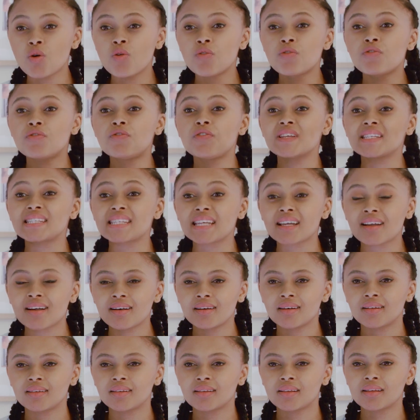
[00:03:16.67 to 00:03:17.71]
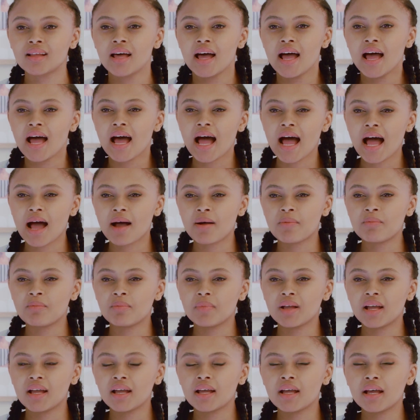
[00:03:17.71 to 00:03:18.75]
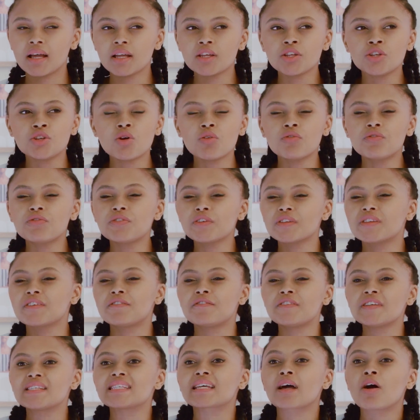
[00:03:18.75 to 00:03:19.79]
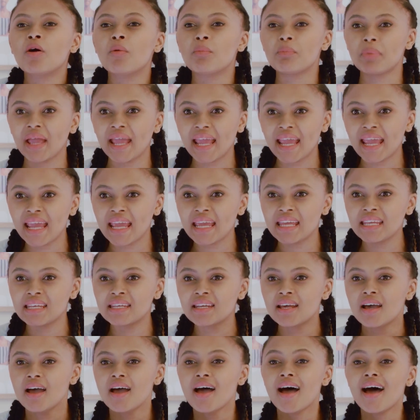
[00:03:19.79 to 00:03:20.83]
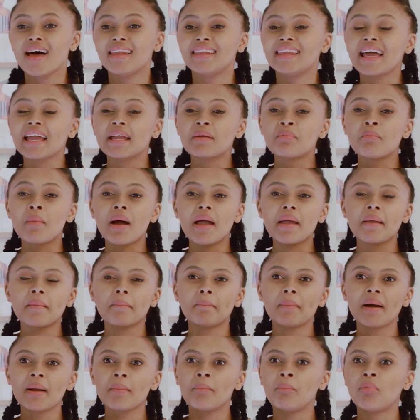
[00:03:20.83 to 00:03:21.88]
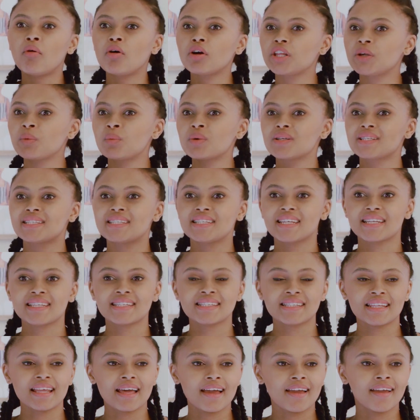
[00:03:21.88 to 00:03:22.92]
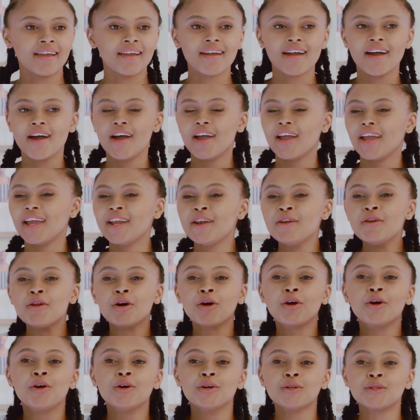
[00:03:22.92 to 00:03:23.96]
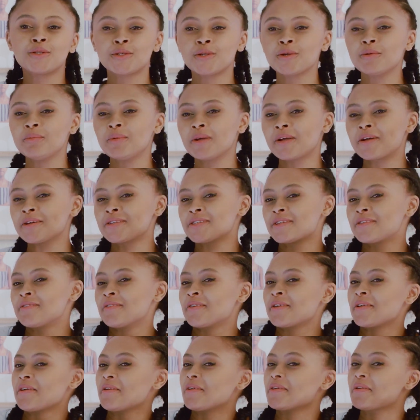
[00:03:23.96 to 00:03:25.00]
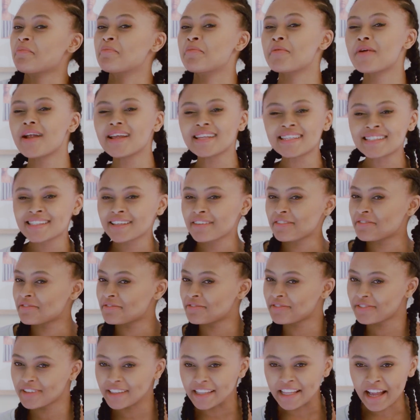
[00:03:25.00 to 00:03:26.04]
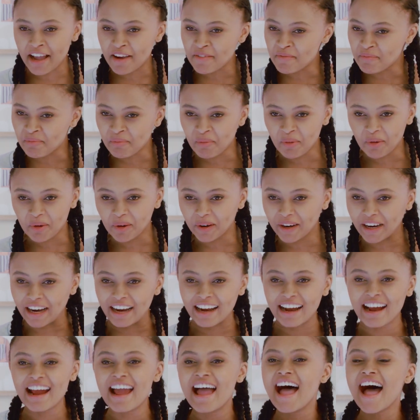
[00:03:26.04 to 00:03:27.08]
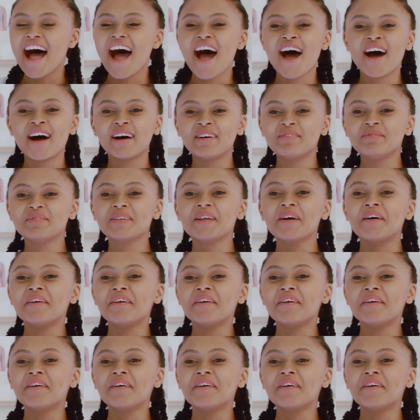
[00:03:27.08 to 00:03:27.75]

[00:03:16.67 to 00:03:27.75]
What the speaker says: physical, you don't feel the physical pain. Like my body was just like, it looked good too, because your breasts are filling up more. You're